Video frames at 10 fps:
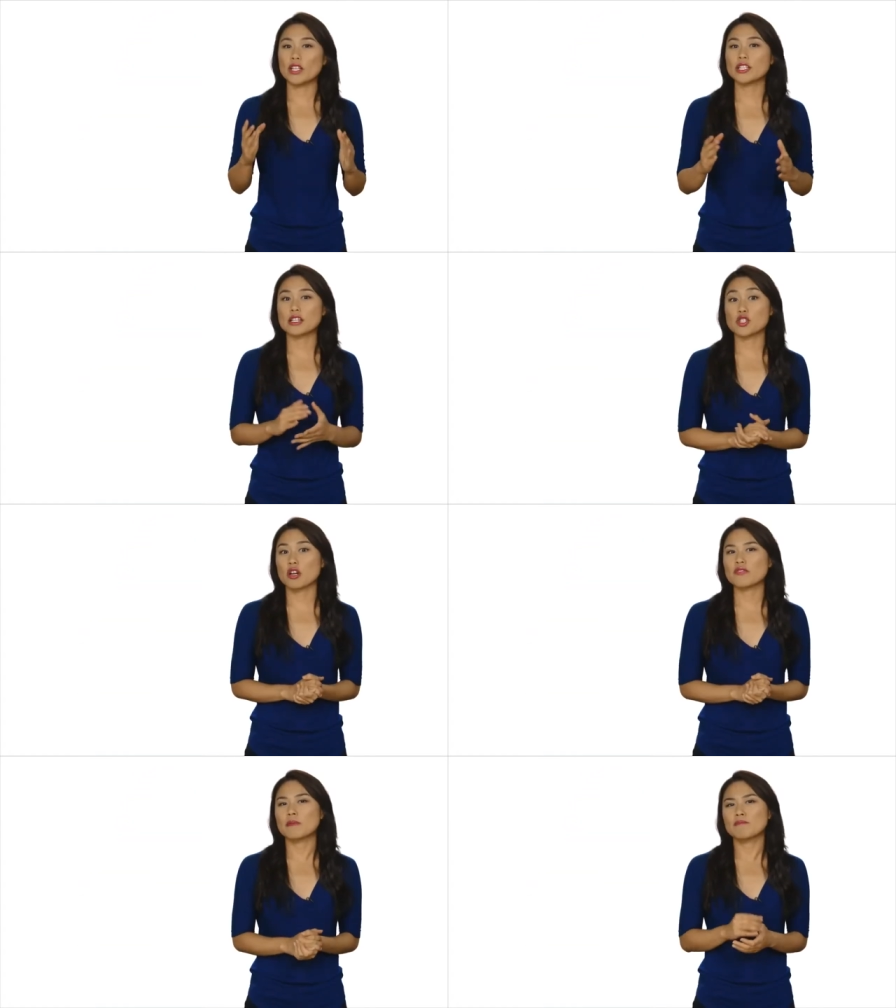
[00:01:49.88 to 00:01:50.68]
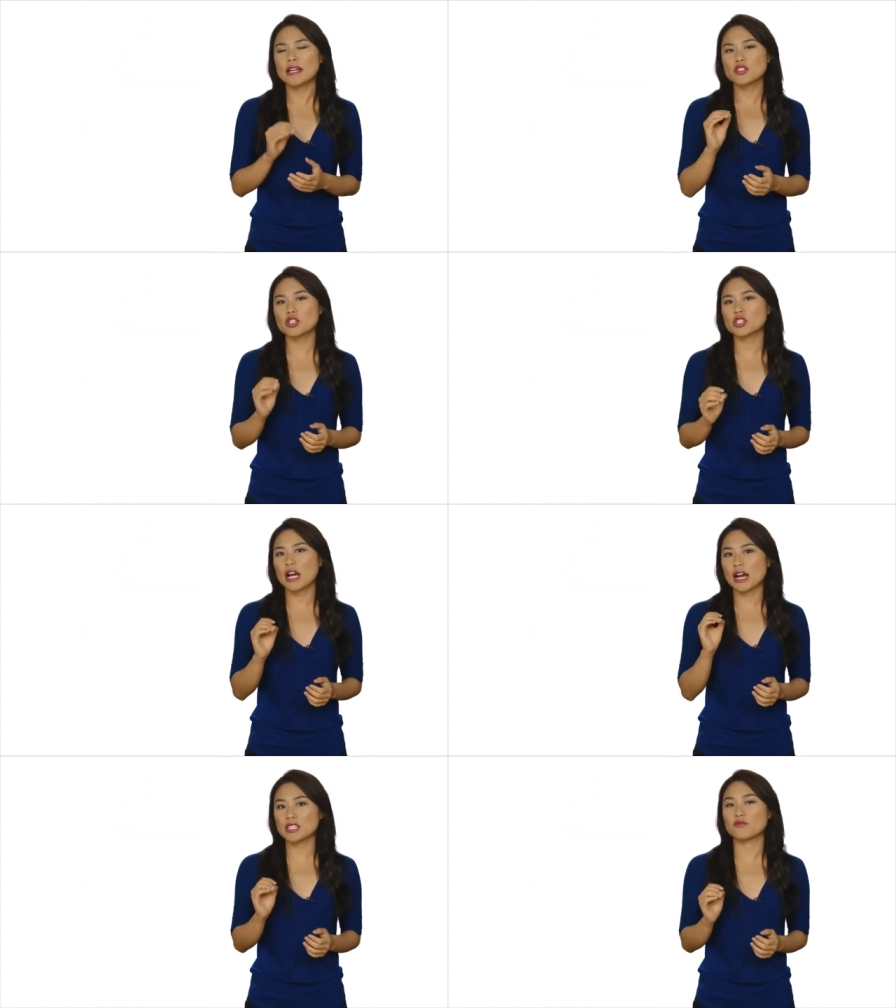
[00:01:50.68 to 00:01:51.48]
When you get cheng fan, make sure to
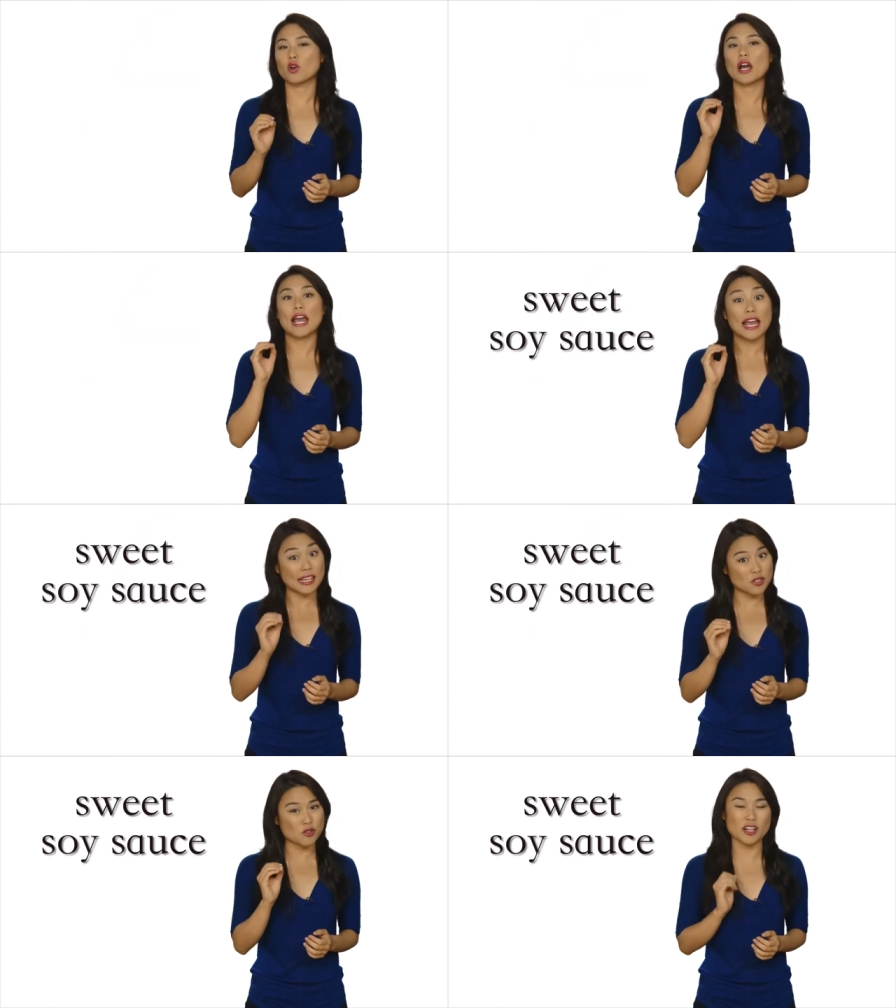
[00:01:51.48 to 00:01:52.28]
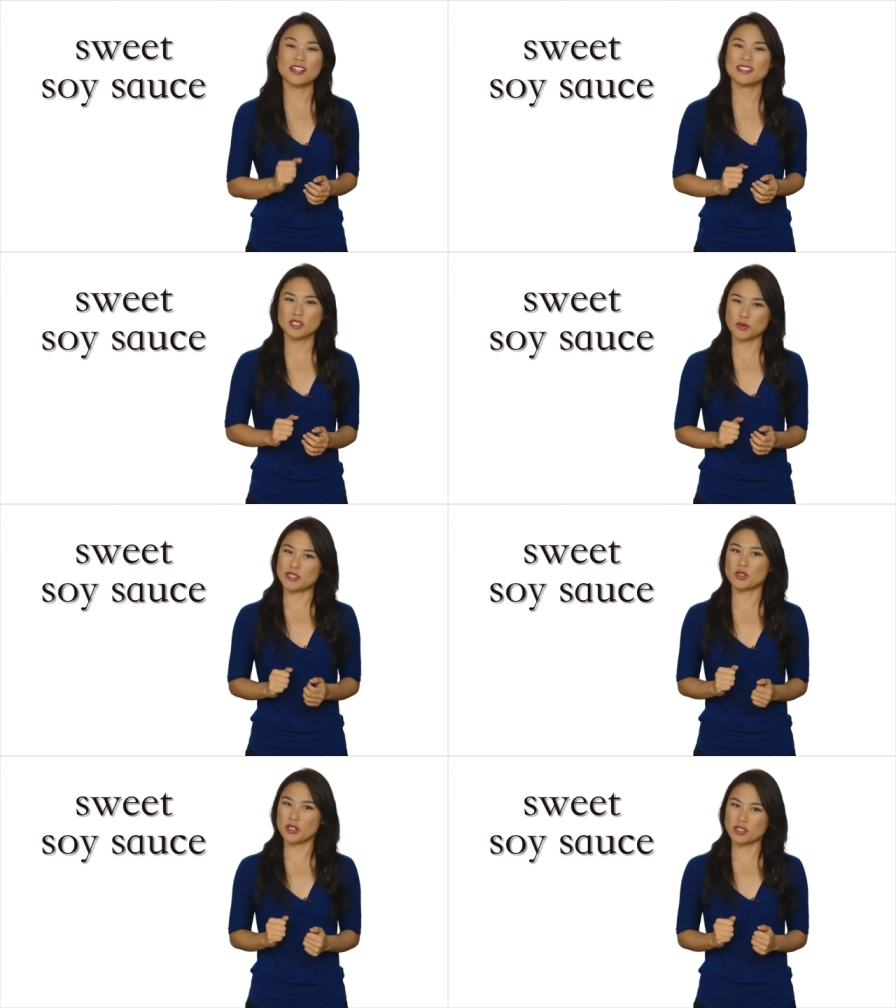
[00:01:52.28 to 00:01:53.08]
ask for extra
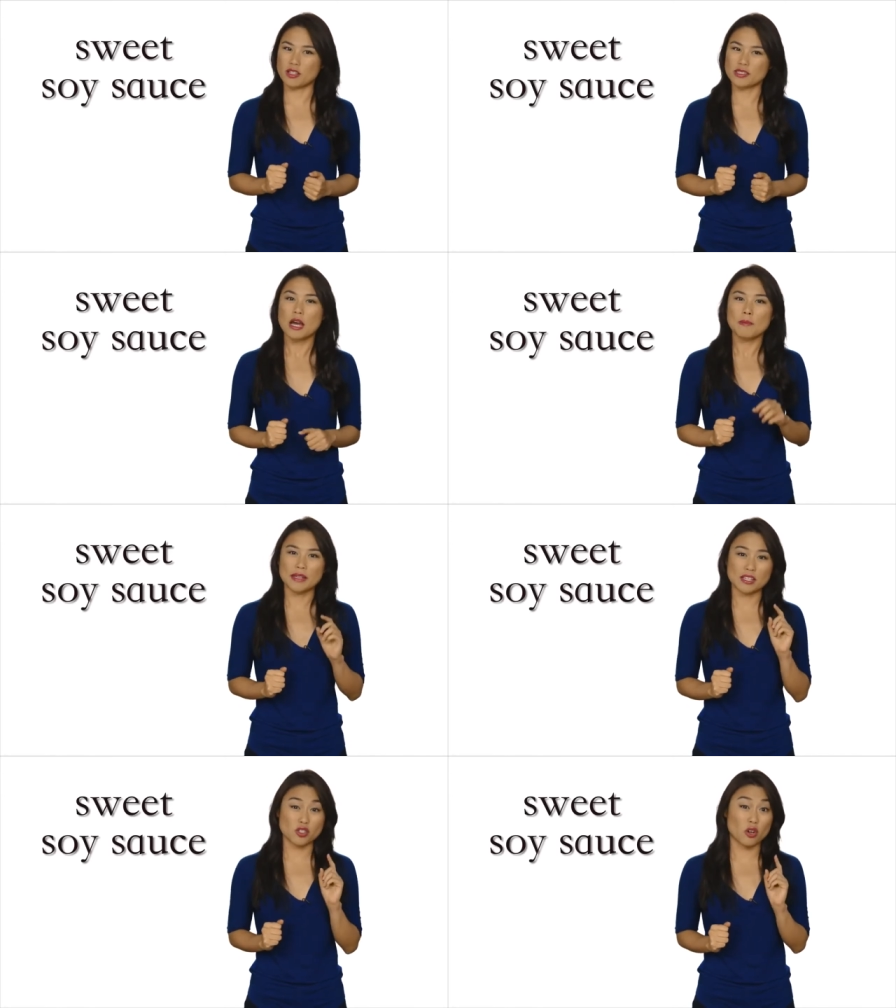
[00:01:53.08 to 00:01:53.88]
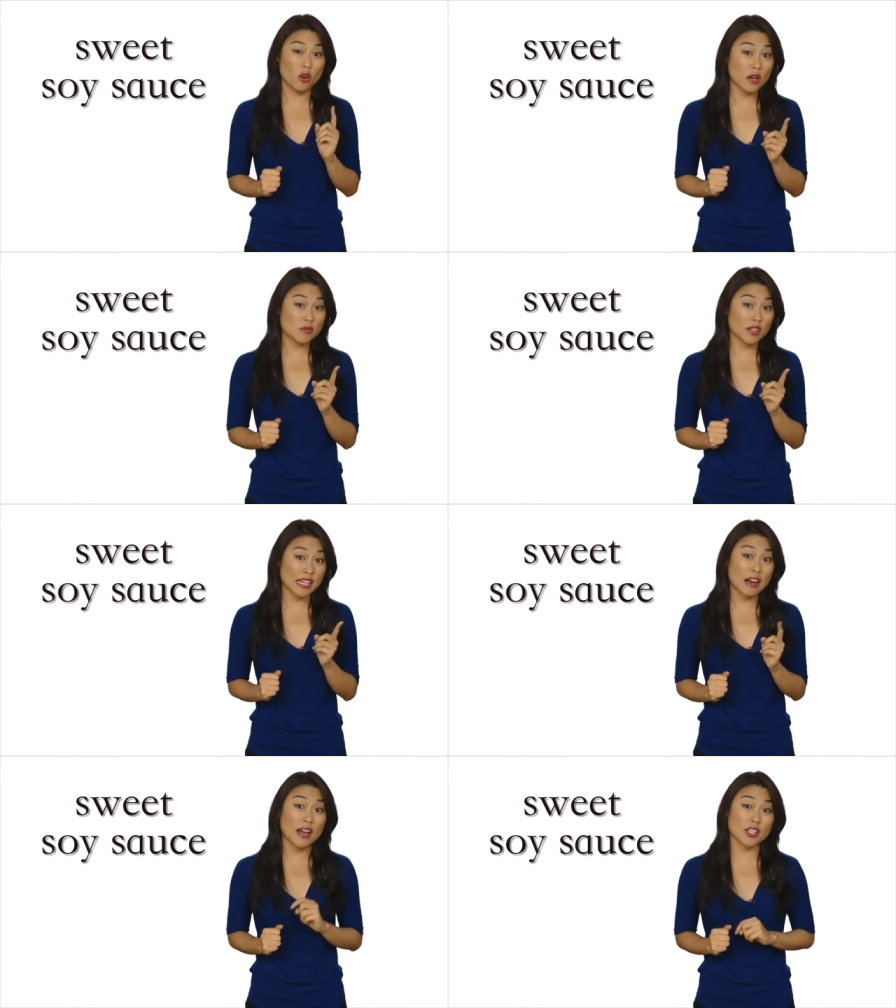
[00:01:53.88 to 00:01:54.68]
sweet soy sauce because you always
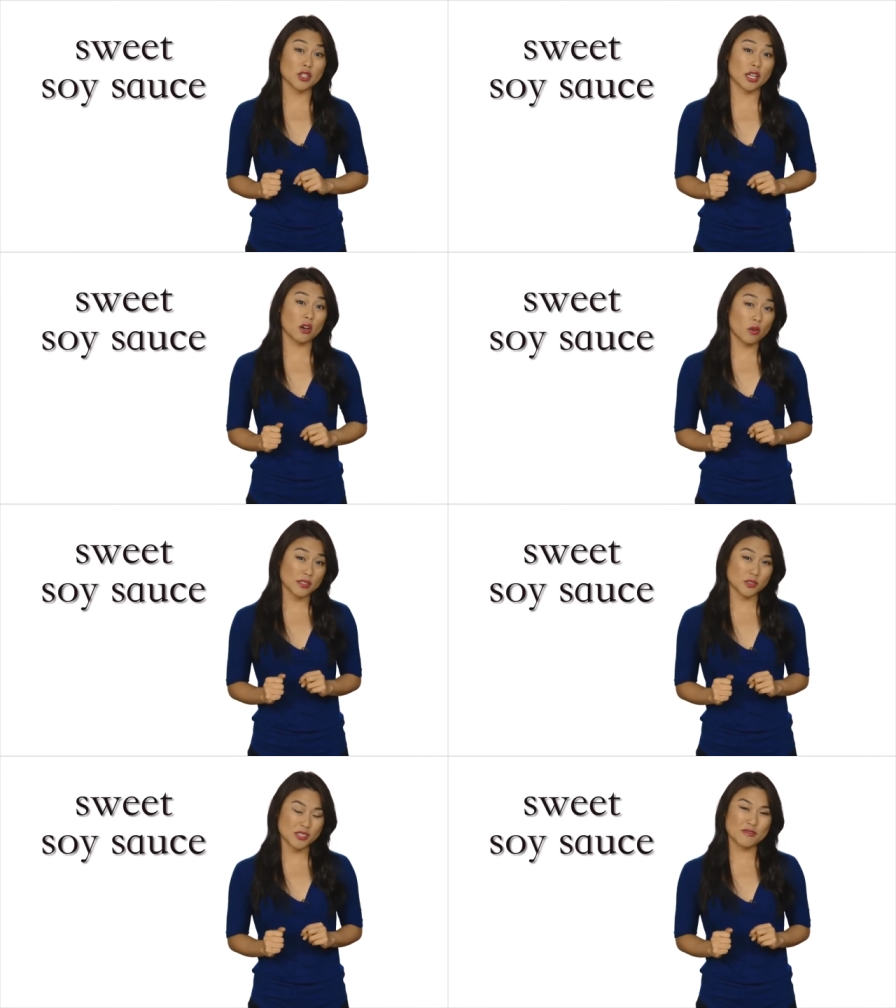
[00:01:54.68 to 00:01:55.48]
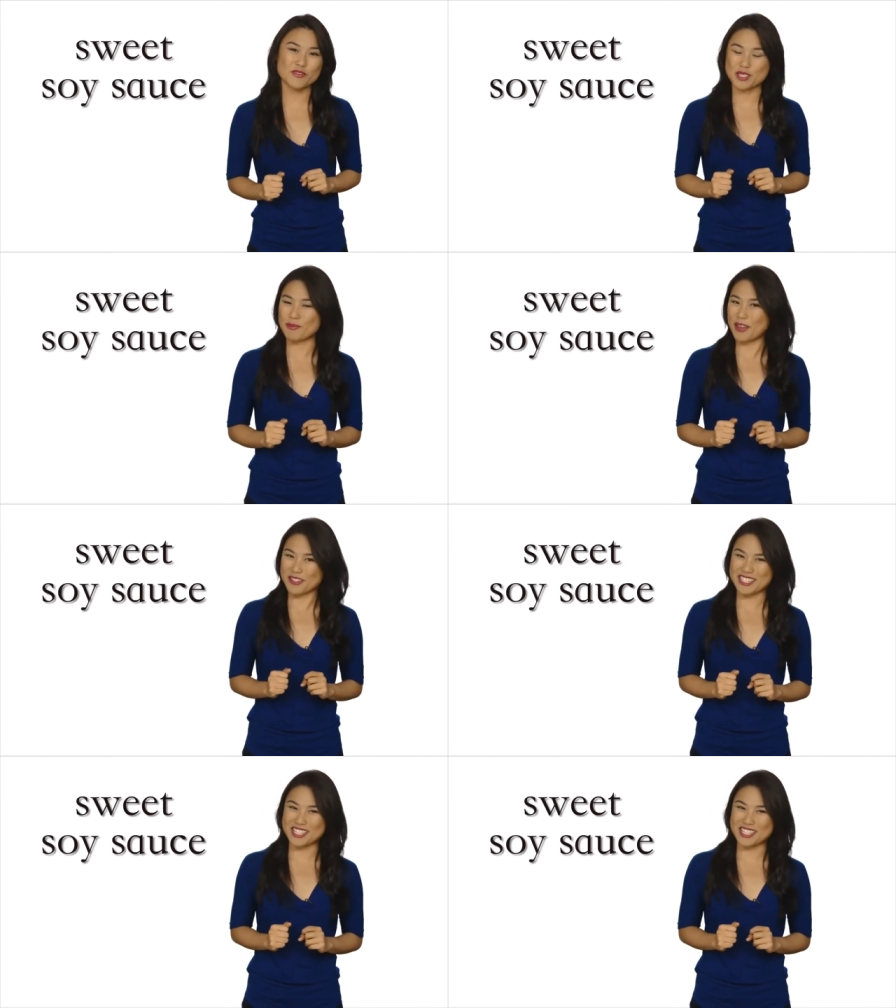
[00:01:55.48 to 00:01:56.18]
run out and you can always use it for some other